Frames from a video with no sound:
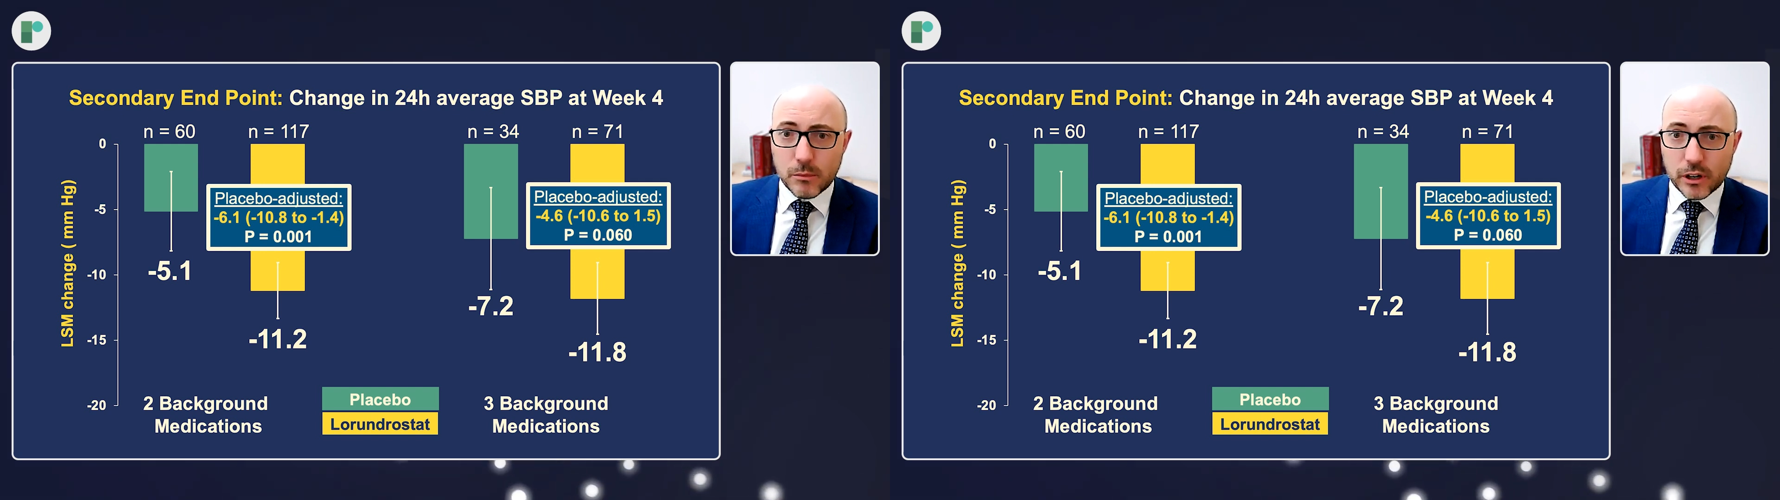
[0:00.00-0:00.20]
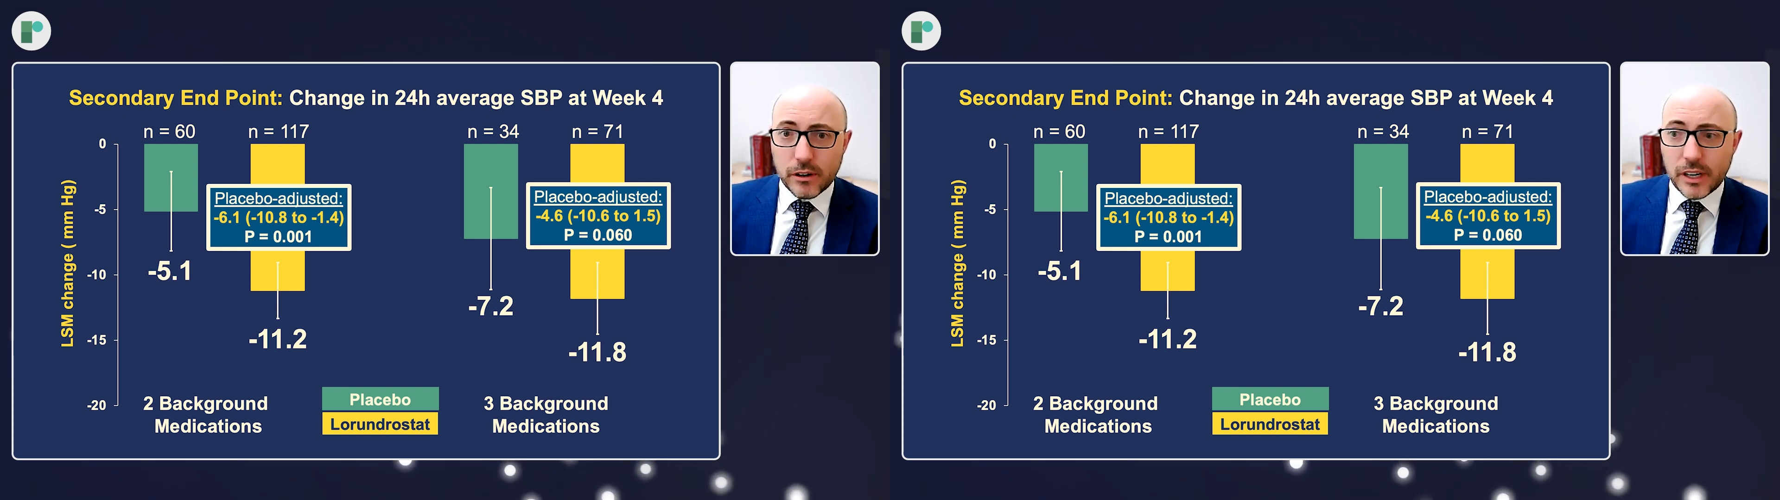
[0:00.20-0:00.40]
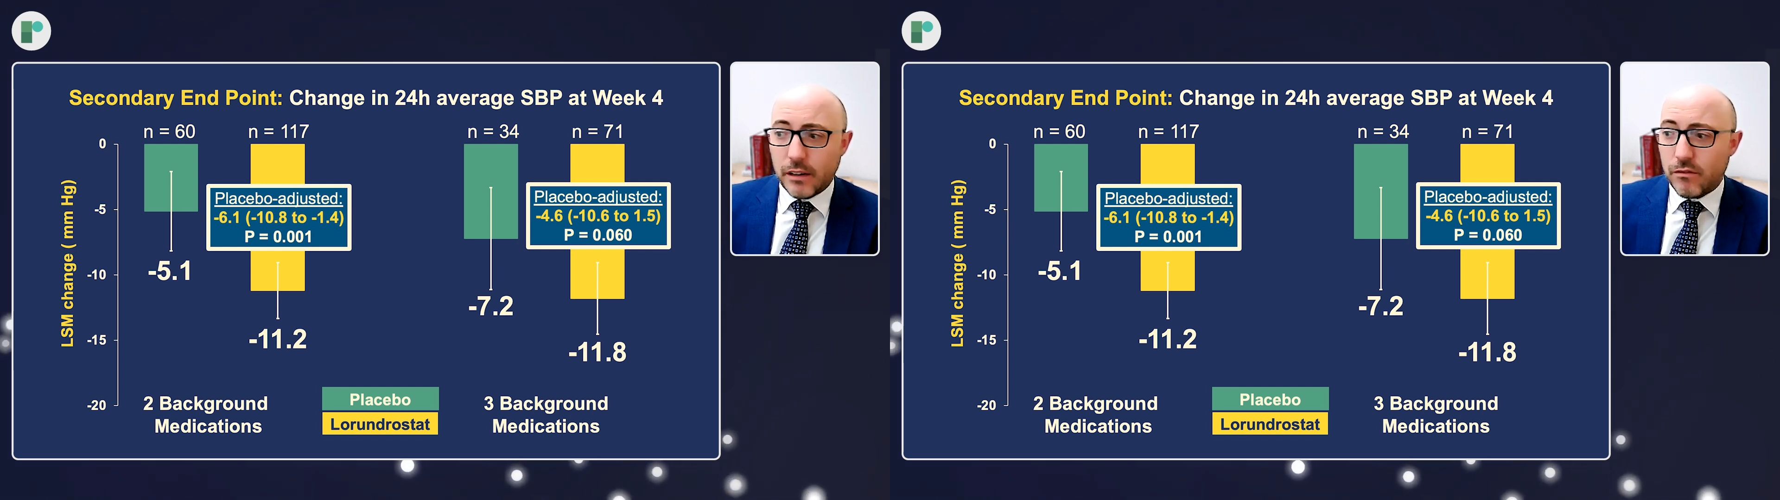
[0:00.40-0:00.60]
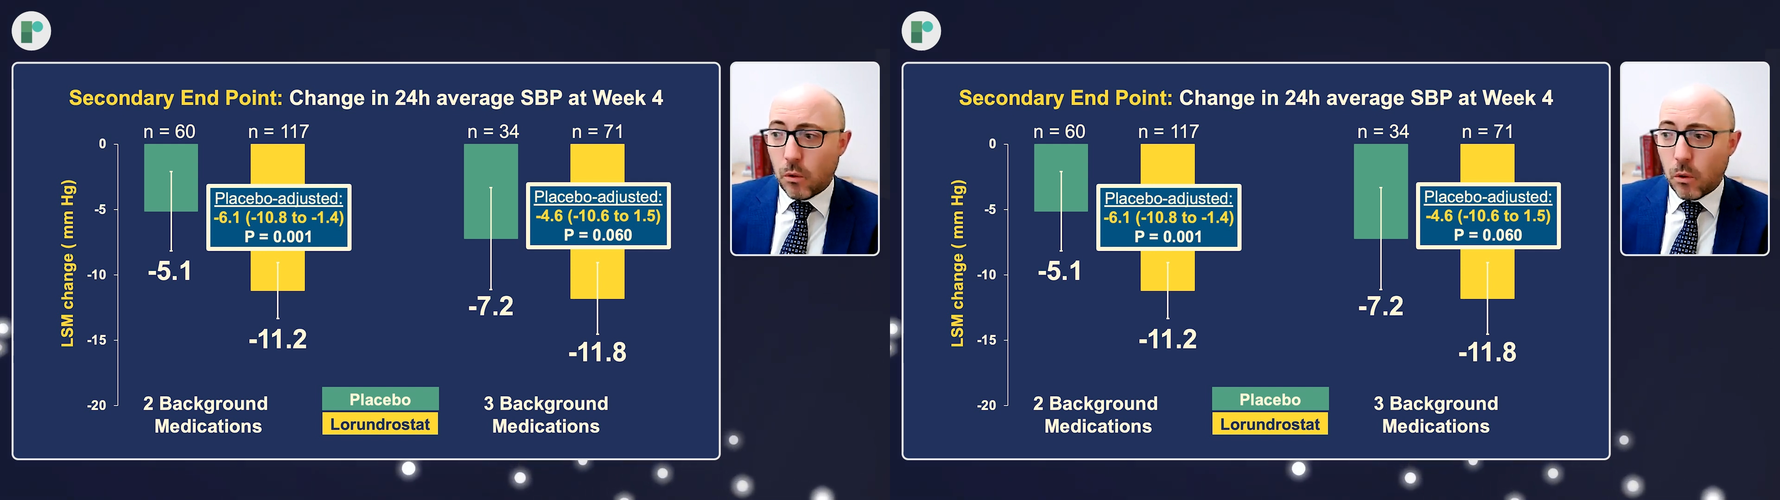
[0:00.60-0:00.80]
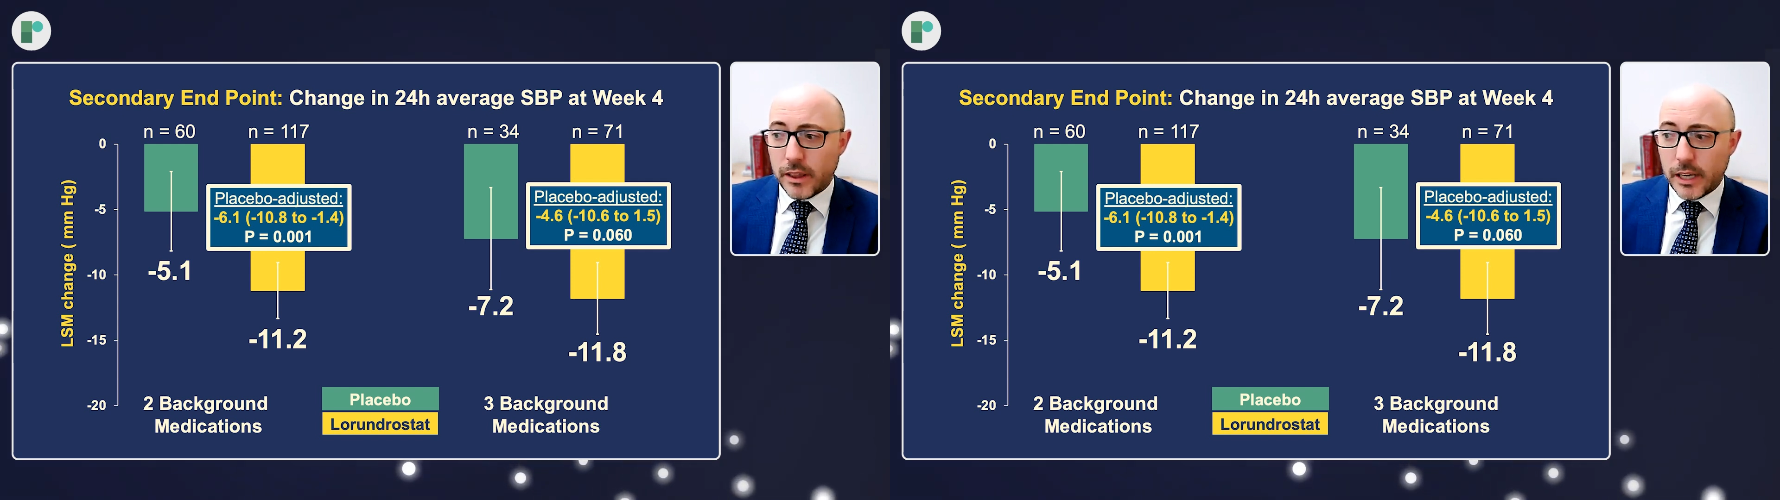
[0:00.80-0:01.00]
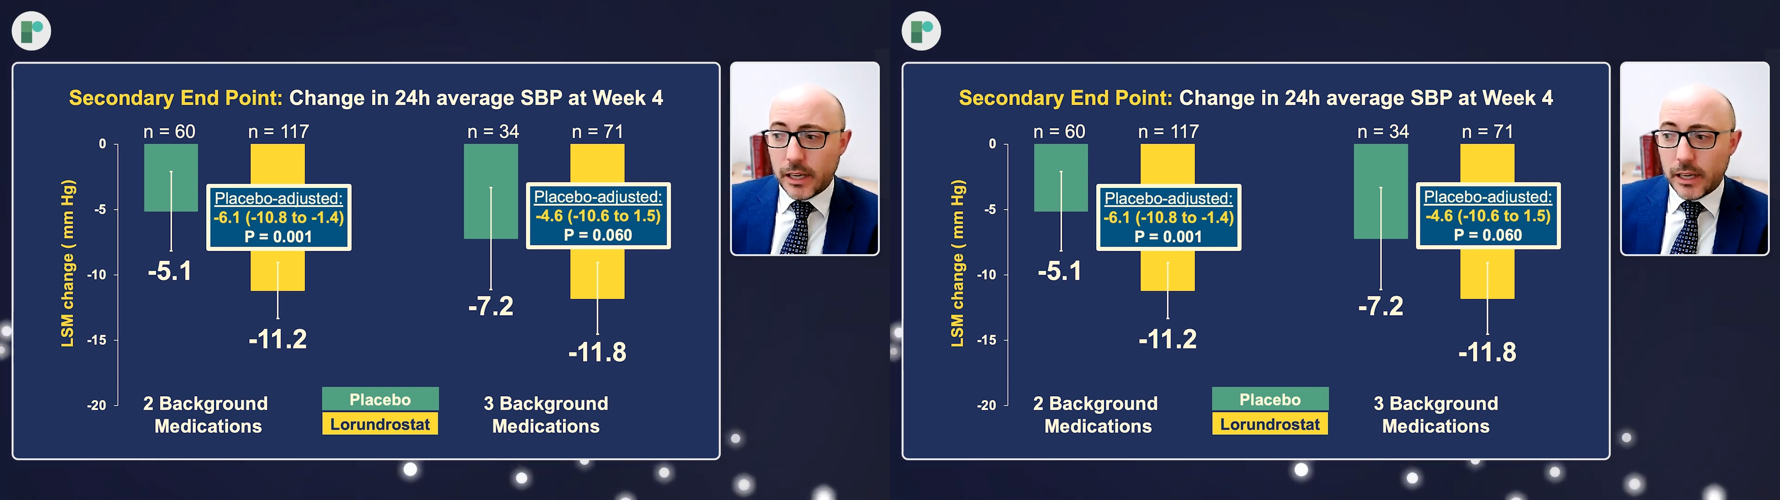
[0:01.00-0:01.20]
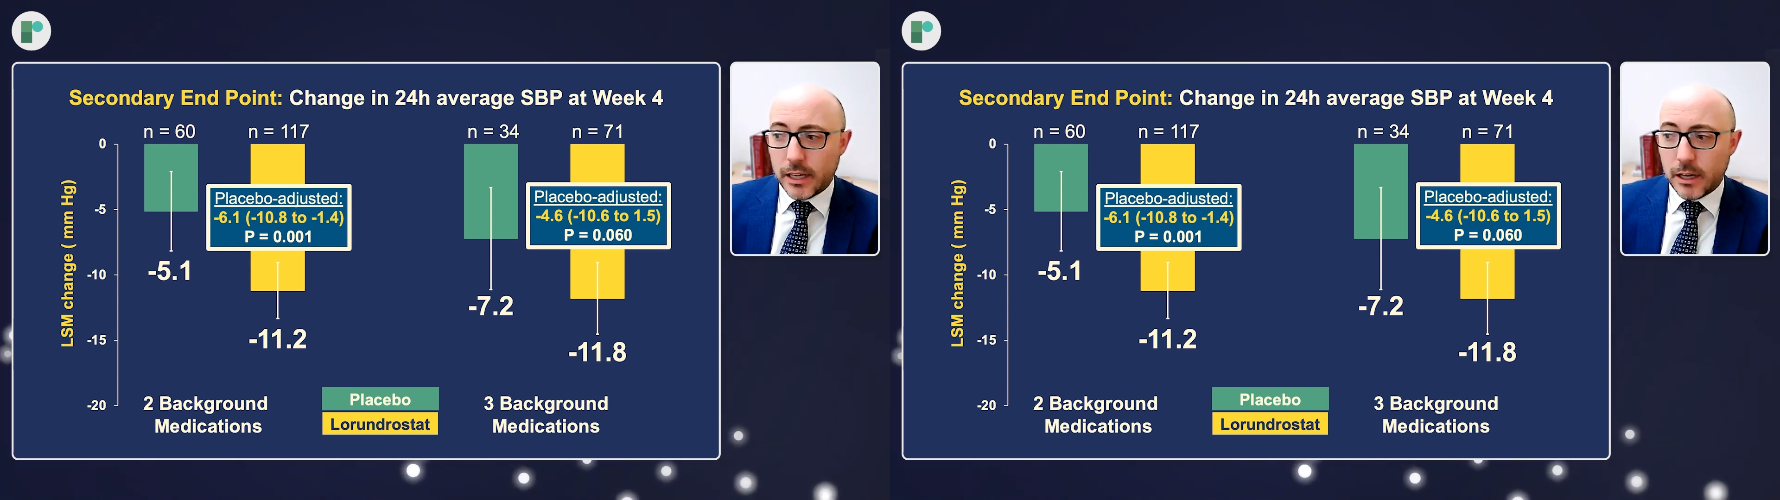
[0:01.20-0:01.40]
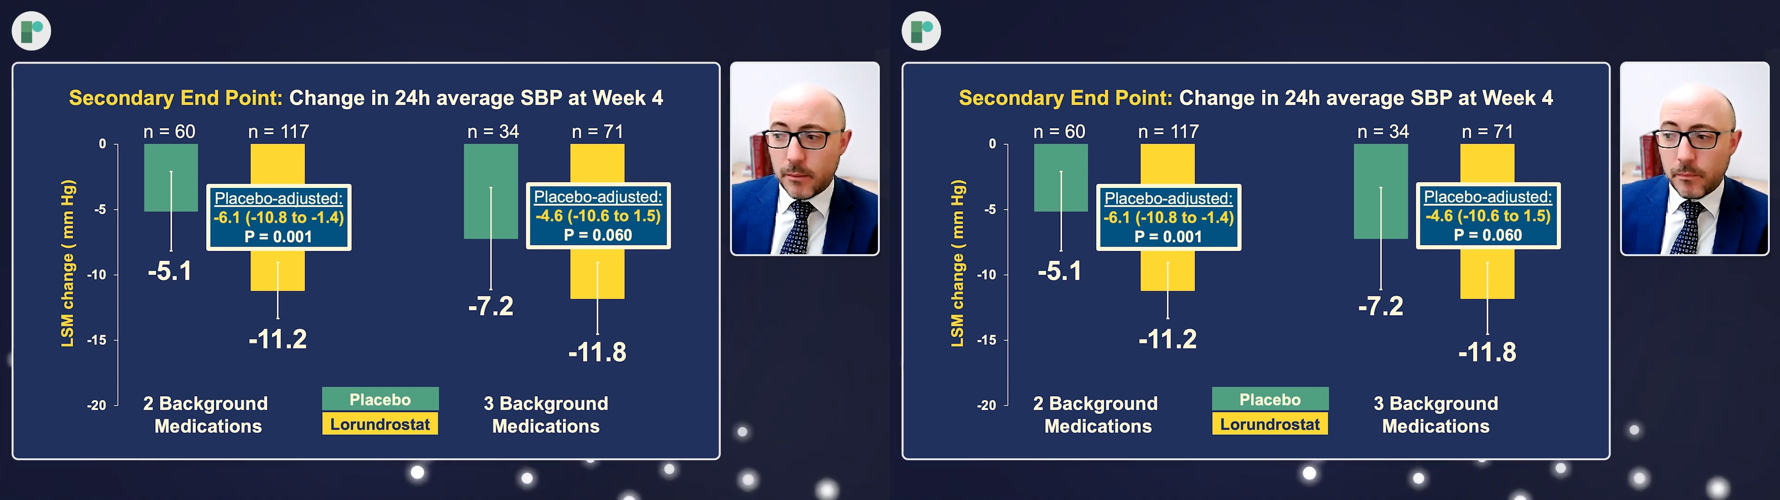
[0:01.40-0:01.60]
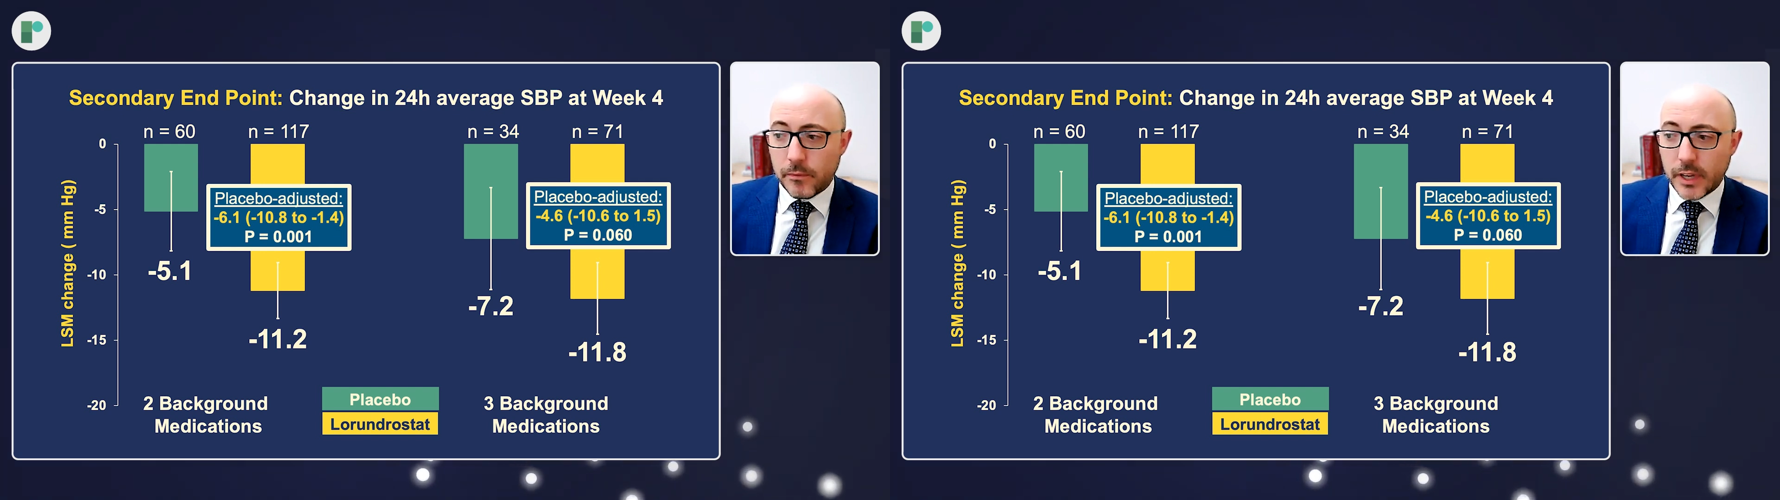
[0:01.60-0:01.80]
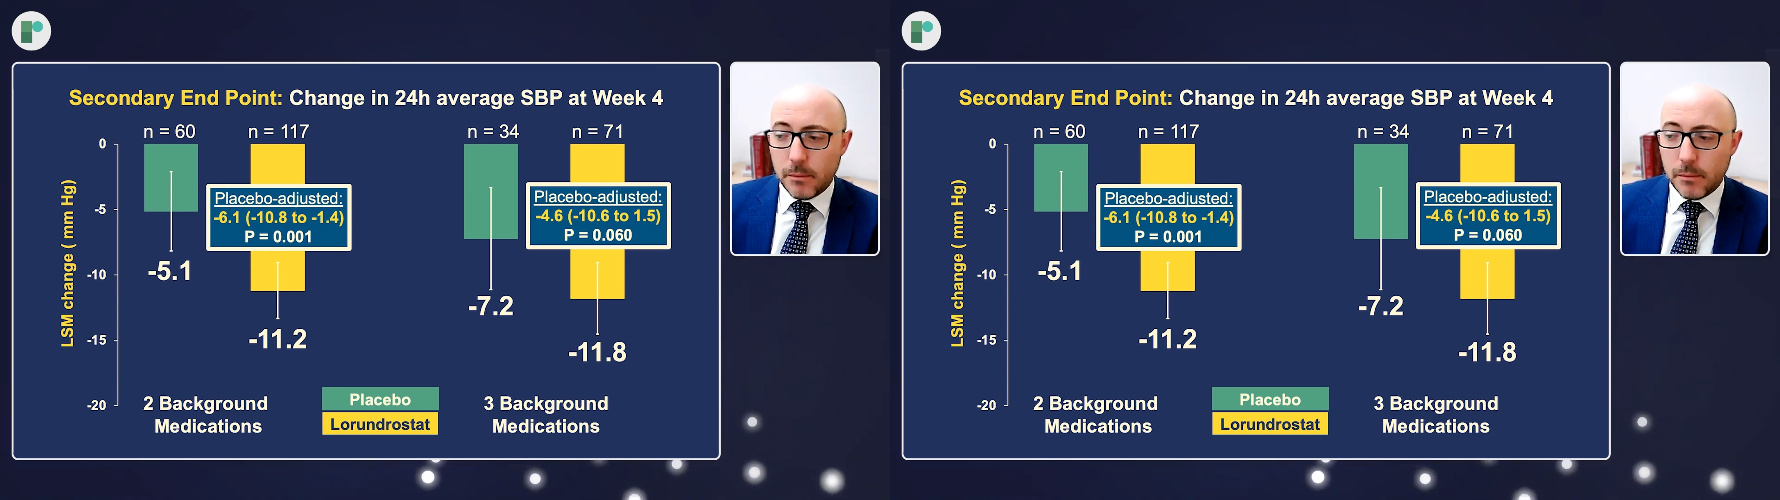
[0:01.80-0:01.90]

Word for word: mercury for the um,